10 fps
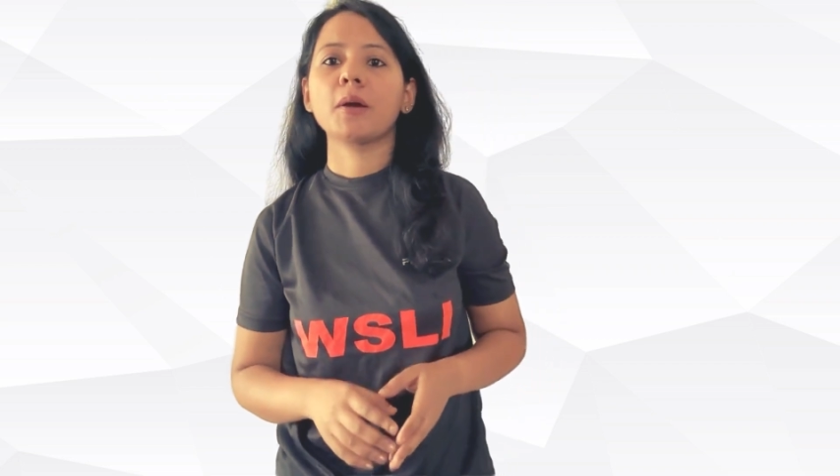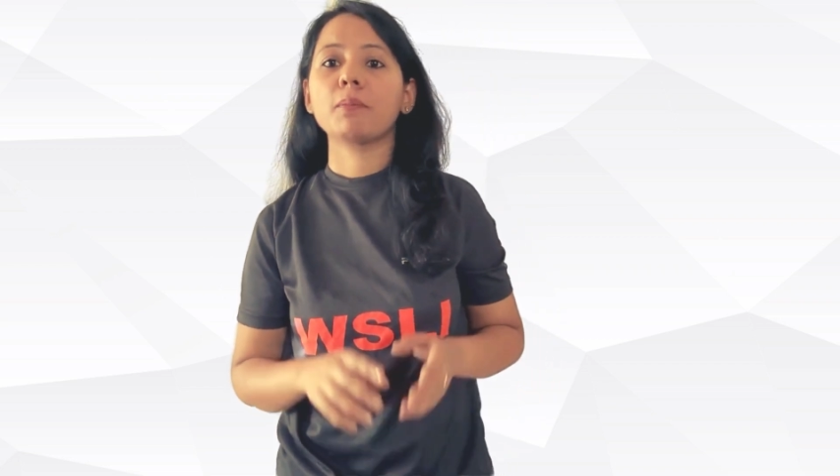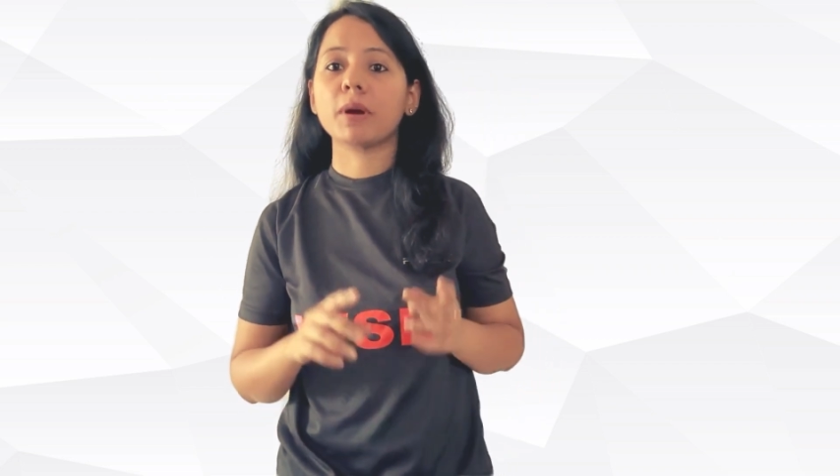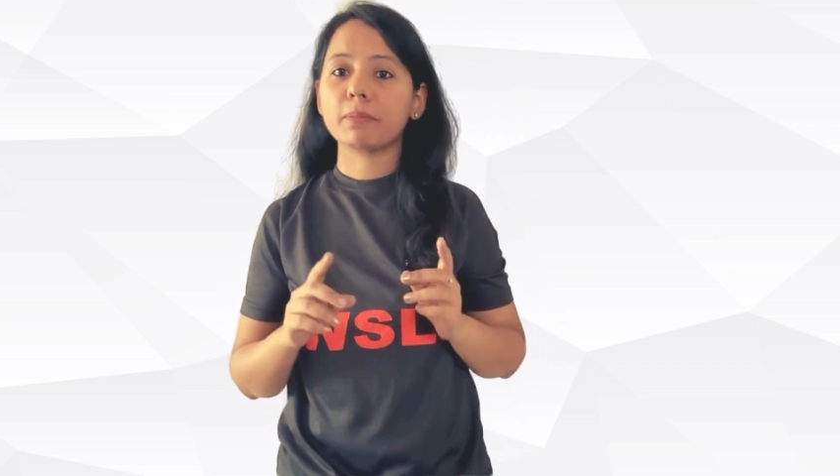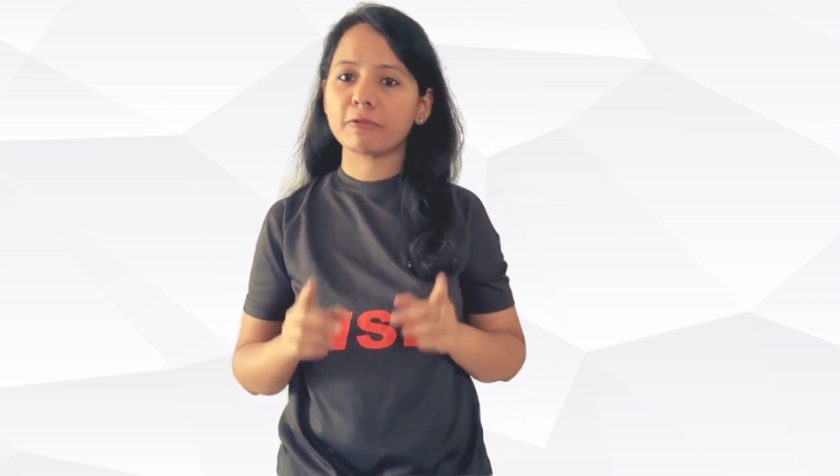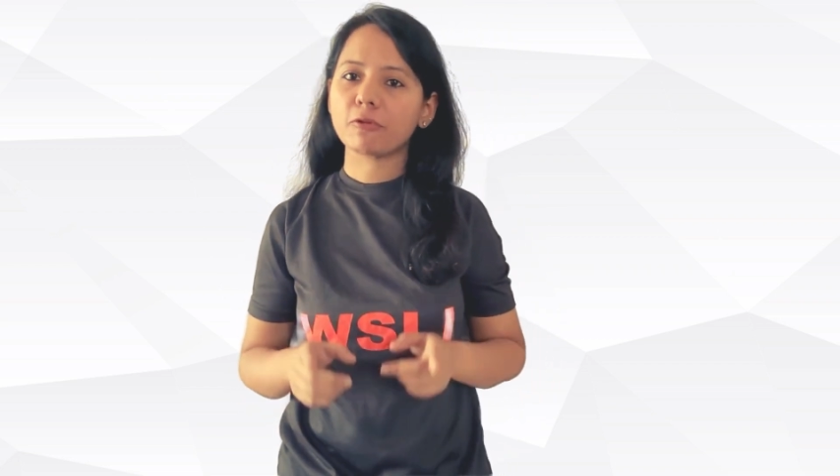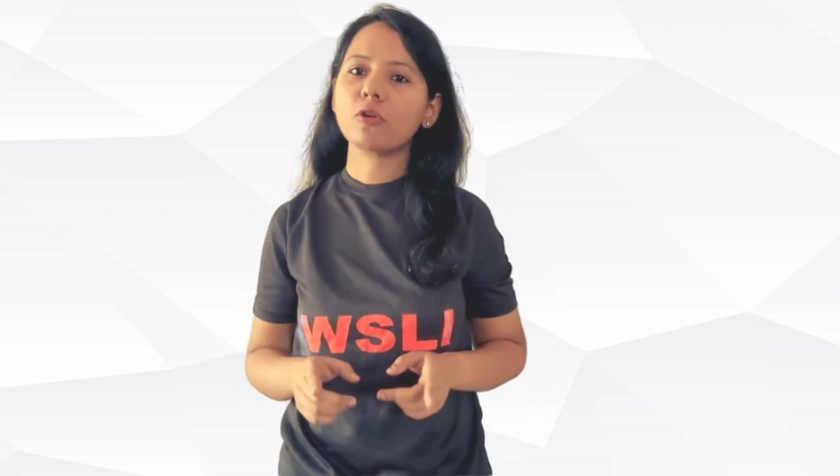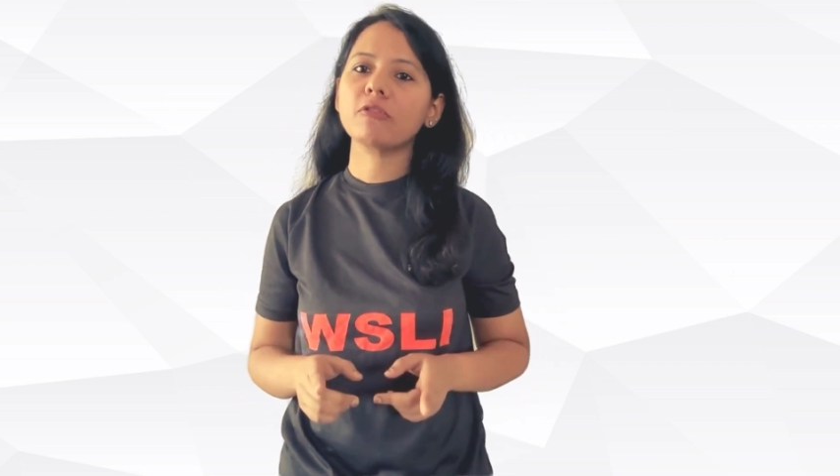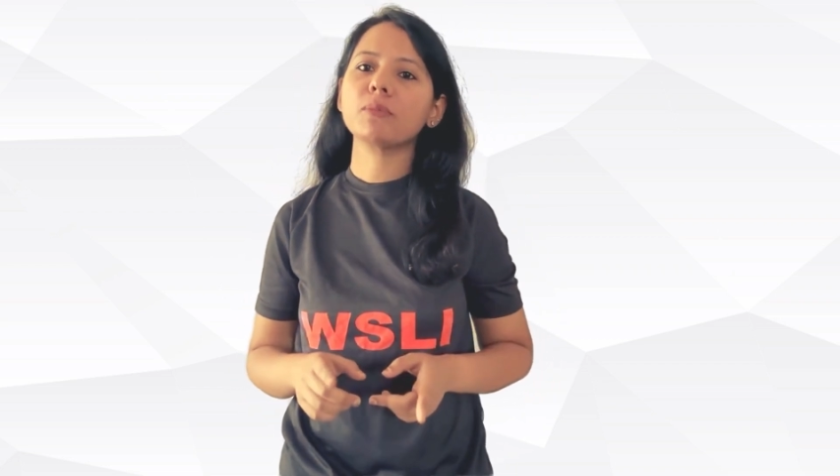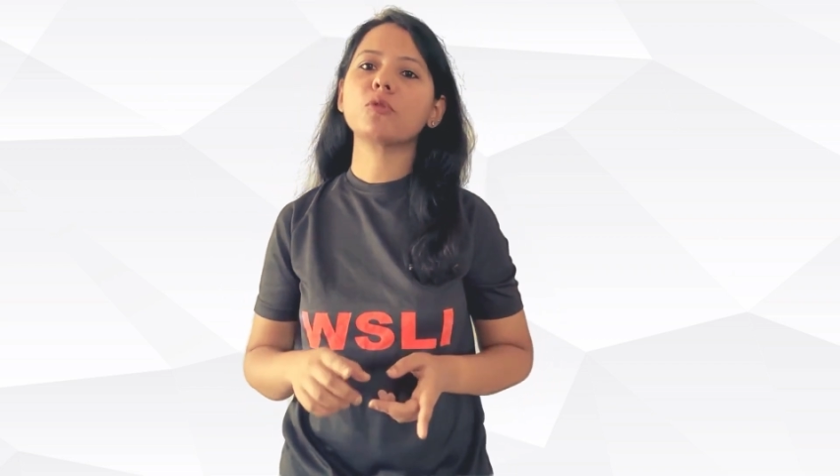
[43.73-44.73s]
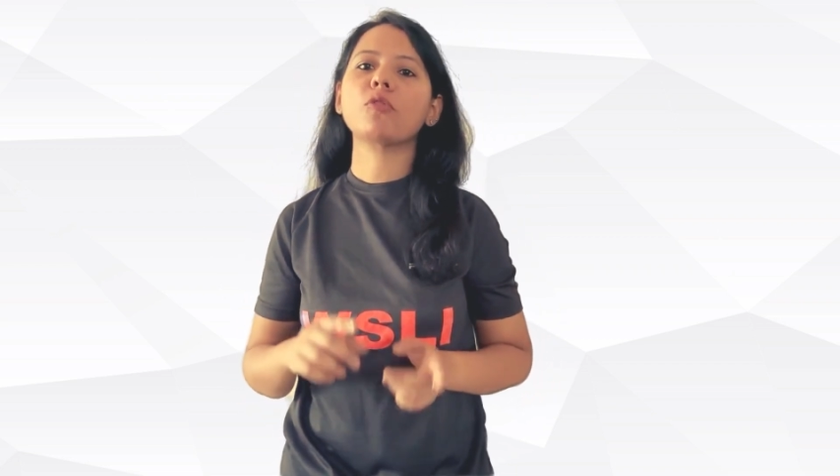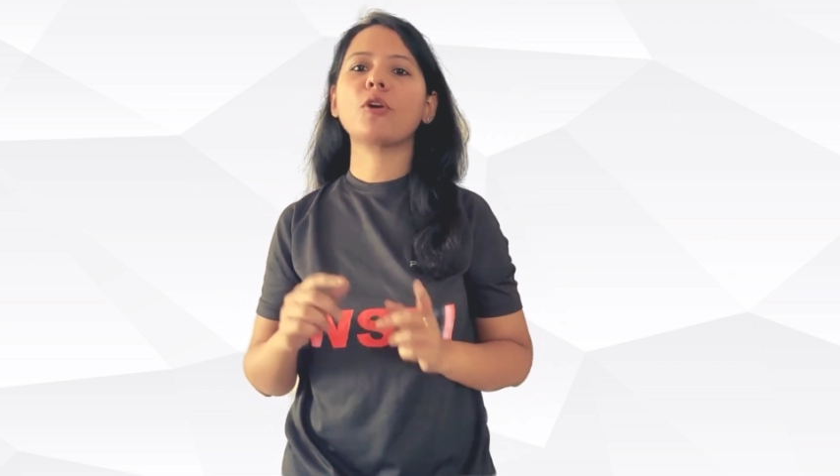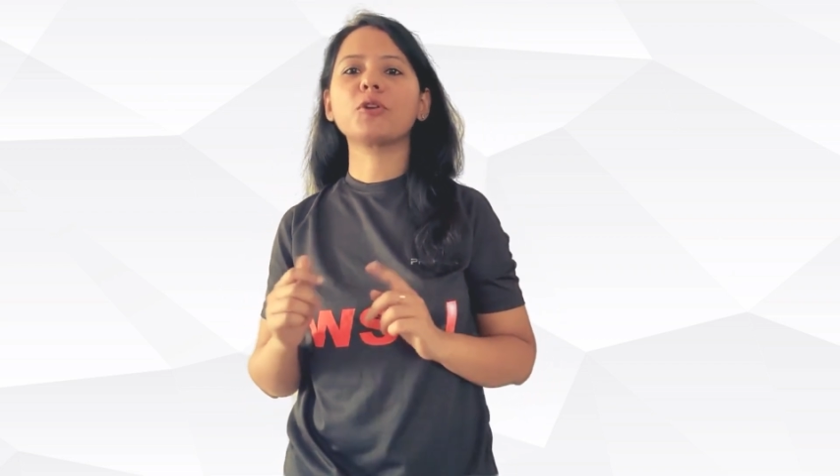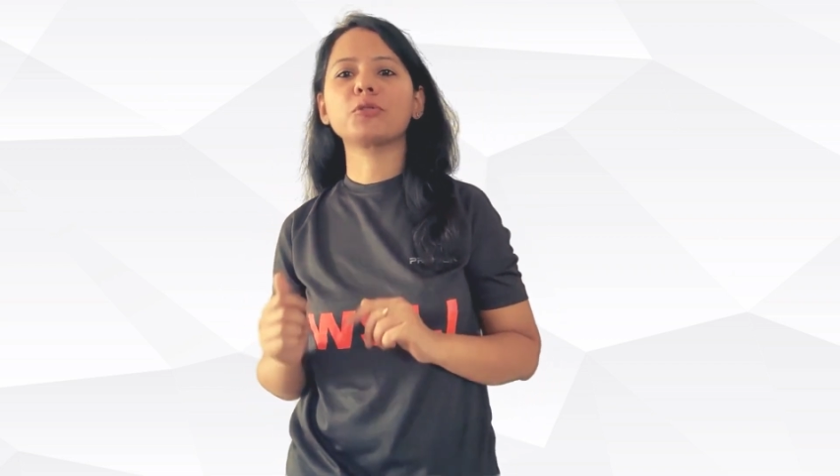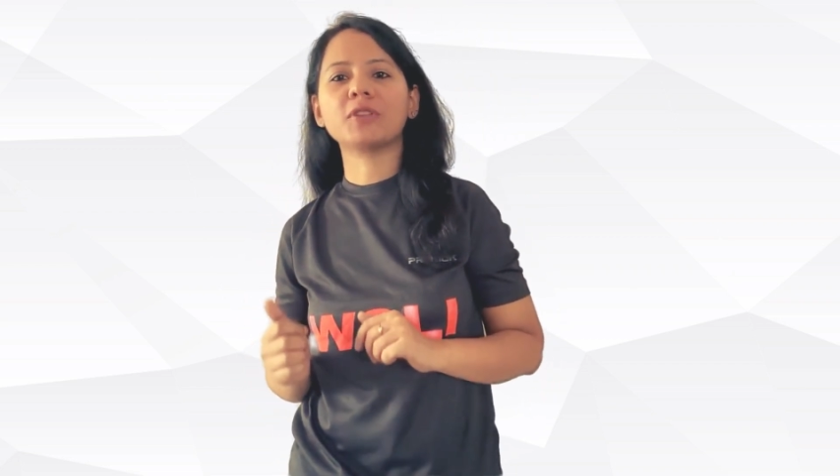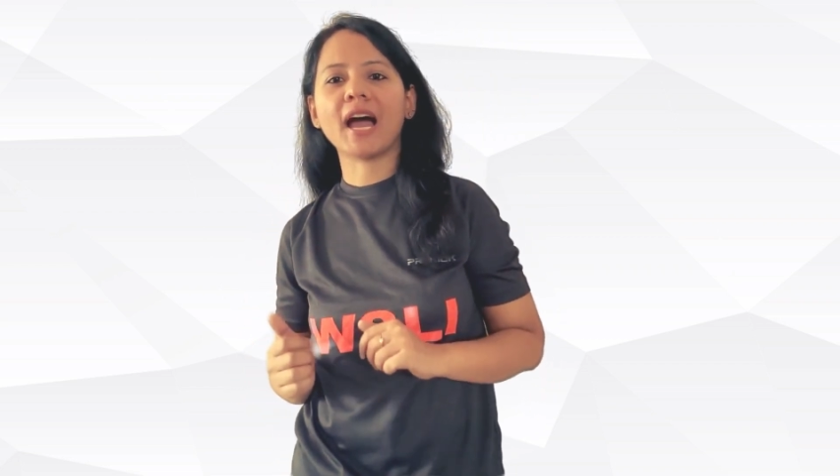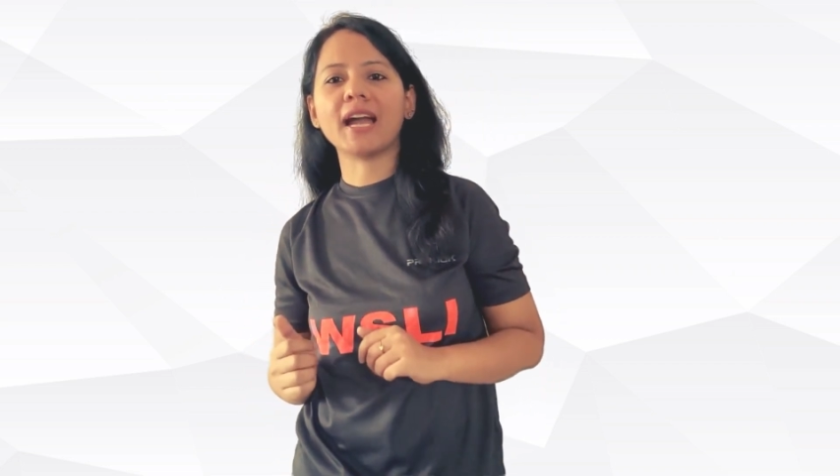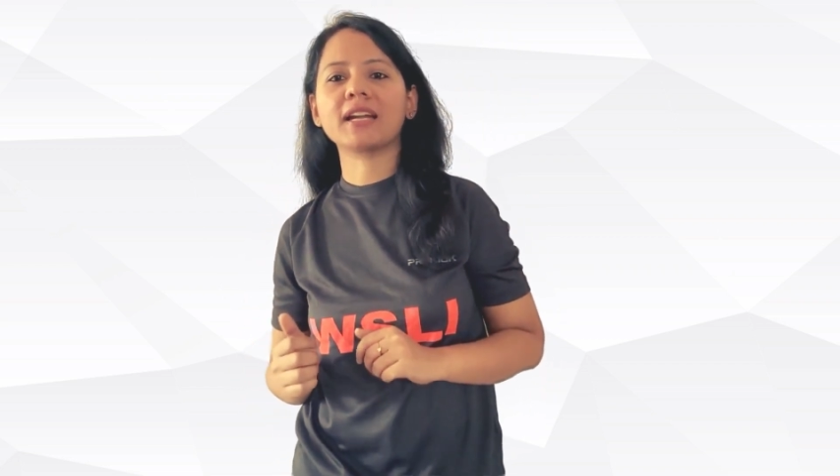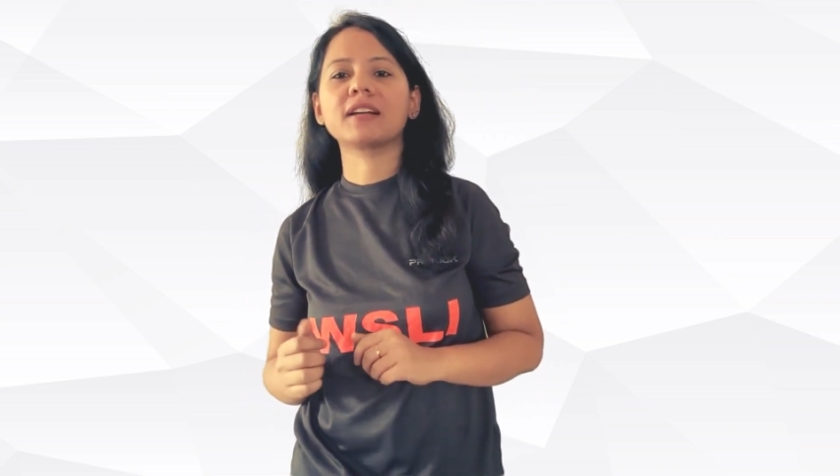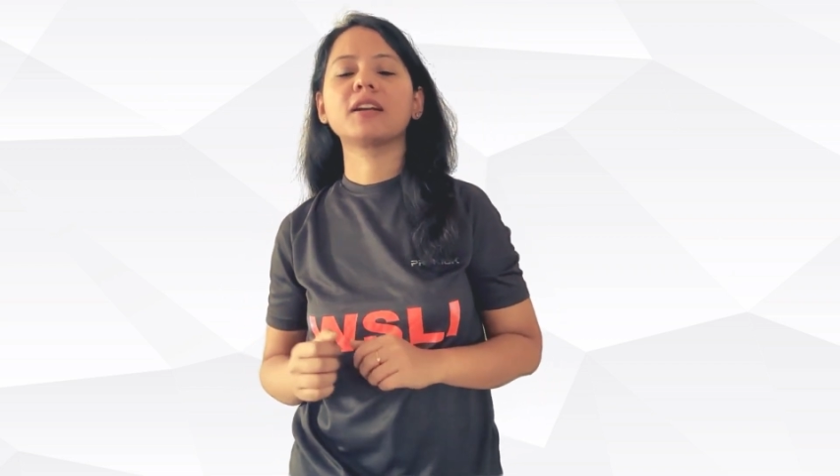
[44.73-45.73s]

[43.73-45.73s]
But before we move on to that,